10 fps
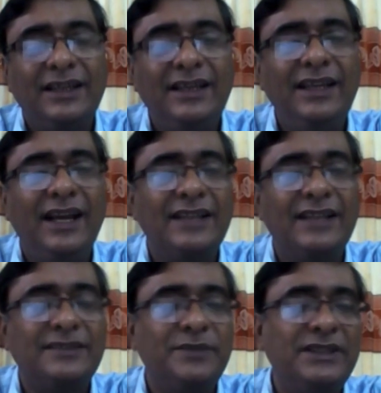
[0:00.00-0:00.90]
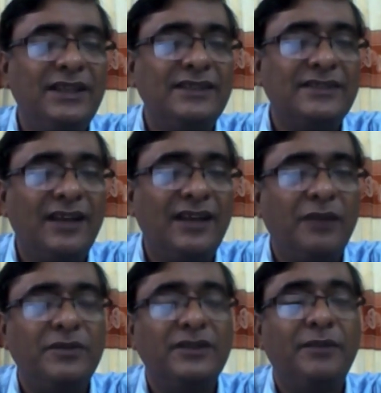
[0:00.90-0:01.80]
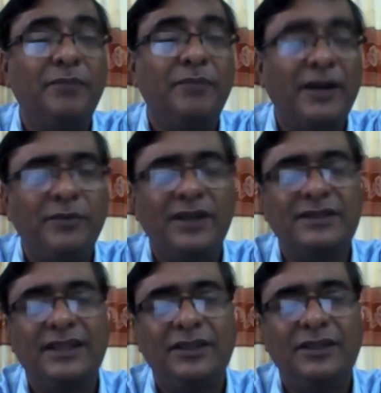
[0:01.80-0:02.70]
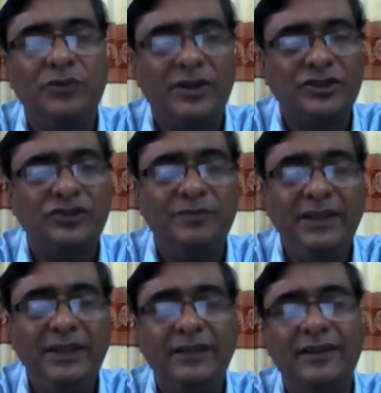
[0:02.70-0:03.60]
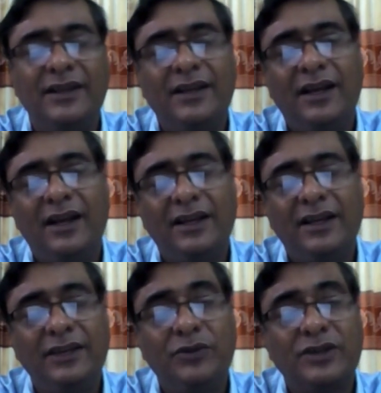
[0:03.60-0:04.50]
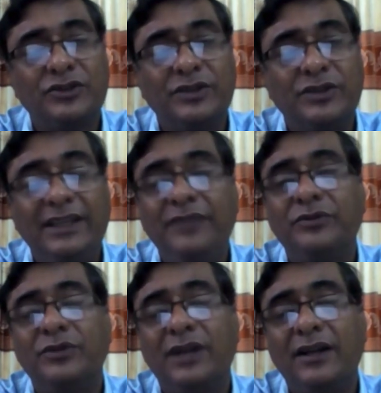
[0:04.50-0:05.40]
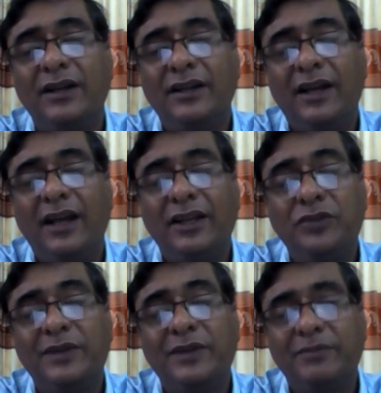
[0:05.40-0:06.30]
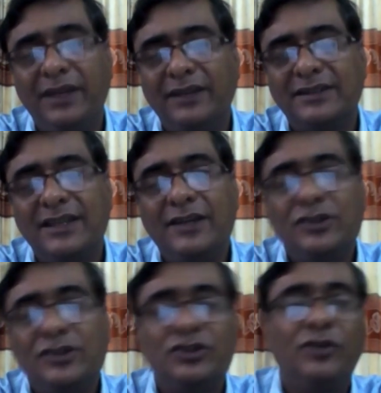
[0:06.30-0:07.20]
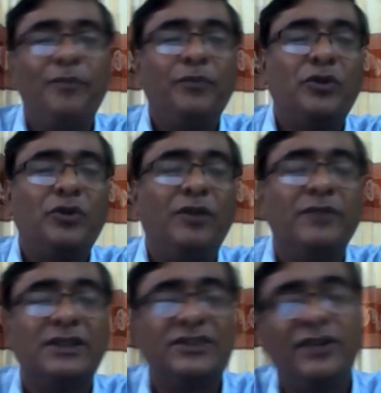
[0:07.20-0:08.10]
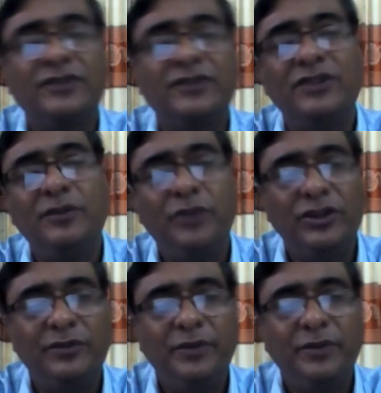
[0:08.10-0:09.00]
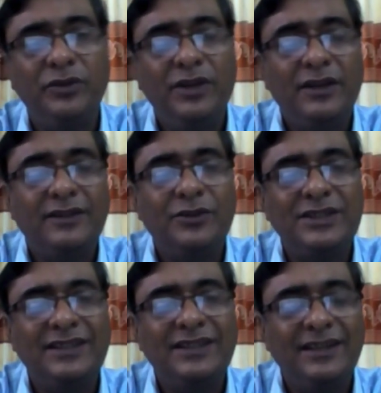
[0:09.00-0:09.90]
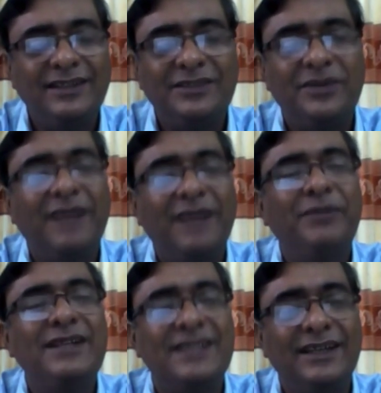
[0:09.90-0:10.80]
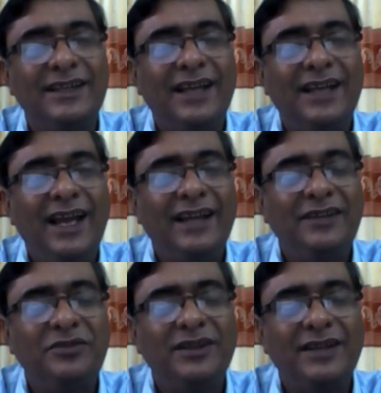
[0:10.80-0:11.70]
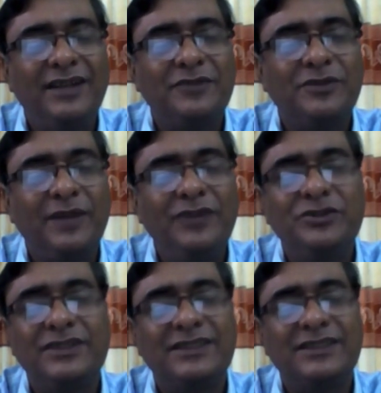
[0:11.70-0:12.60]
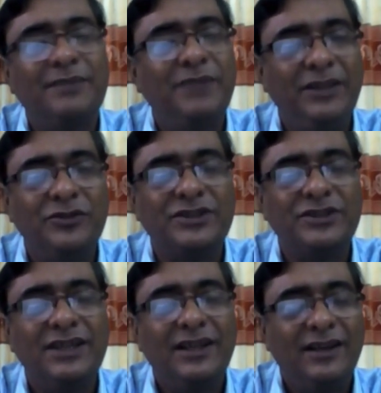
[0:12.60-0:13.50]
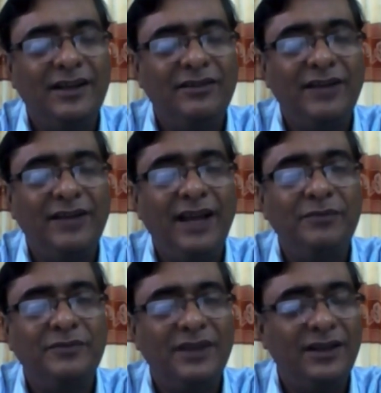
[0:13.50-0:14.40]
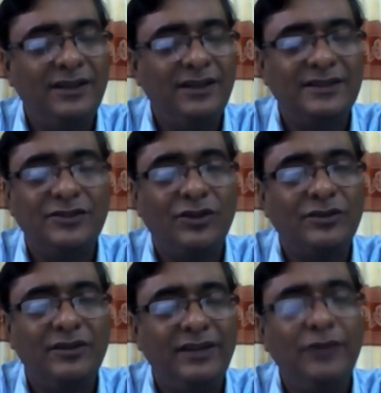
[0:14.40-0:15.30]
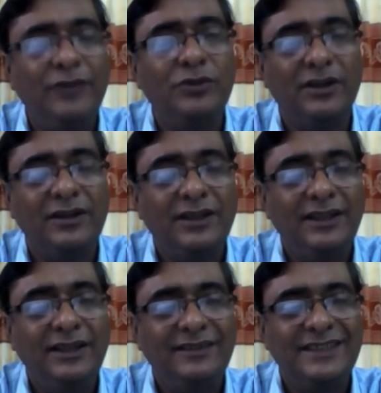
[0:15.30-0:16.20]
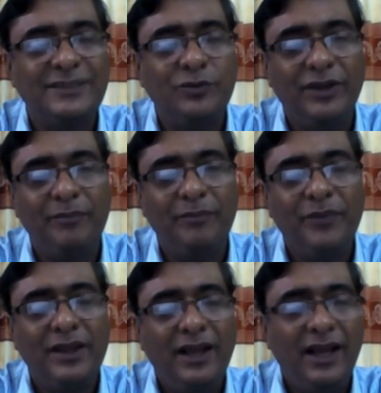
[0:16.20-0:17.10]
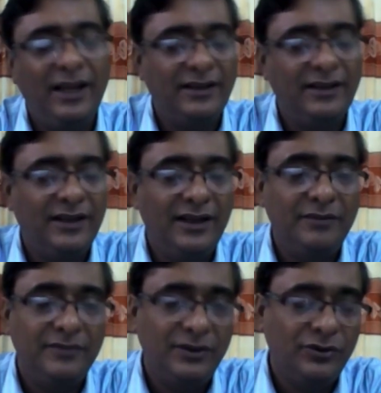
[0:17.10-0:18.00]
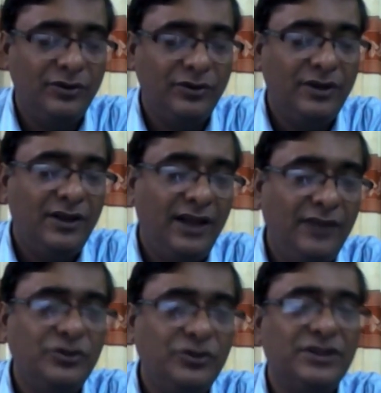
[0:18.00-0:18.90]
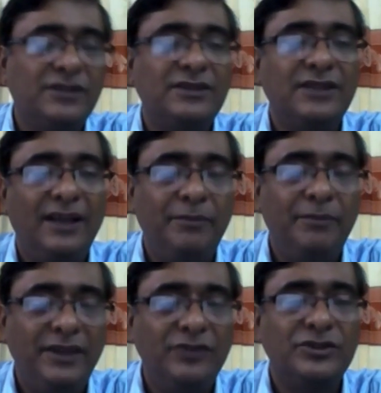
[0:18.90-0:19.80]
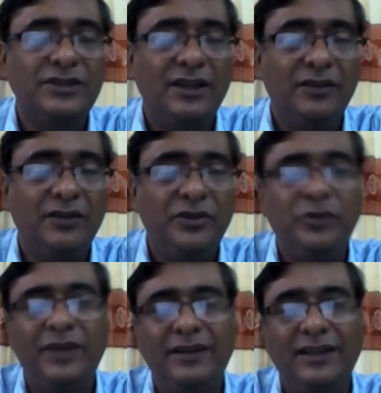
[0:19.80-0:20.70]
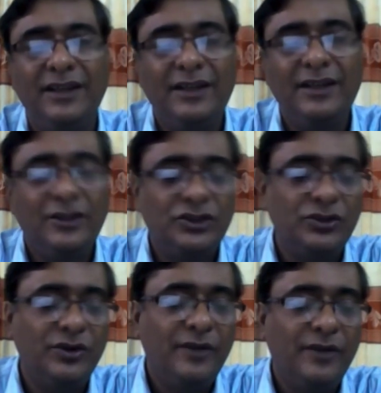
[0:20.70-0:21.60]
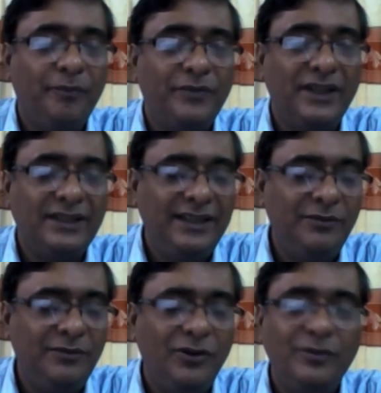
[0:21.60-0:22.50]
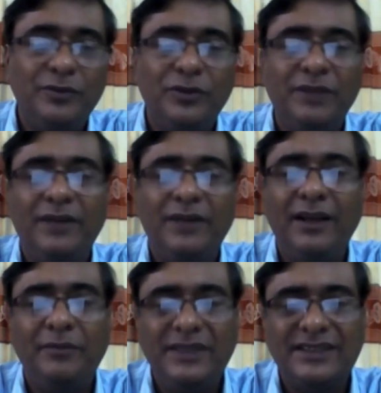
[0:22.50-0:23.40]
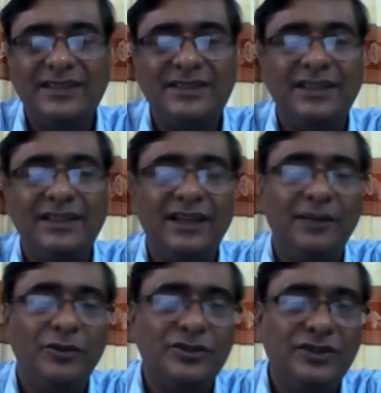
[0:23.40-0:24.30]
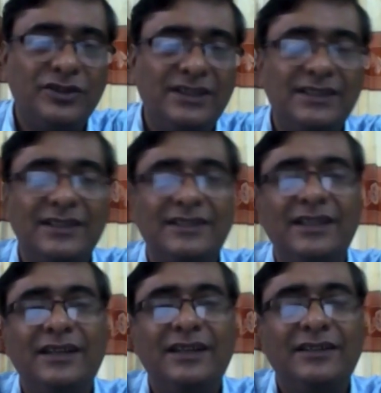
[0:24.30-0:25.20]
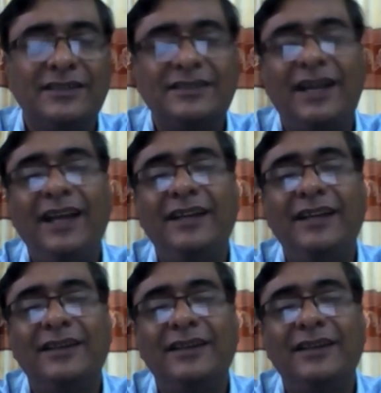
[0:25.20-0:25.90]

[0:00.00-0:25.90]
he has basically served the purpose that he wants to mean. He wants to give to the human beings. So, from structural point of view, the Wasteland is fragmented, and different types of allusions have been used. Rhyme is not regular in this poem, and allusions have been used frequently. So, the theme of the poem I have discussed, and I have also discussed the style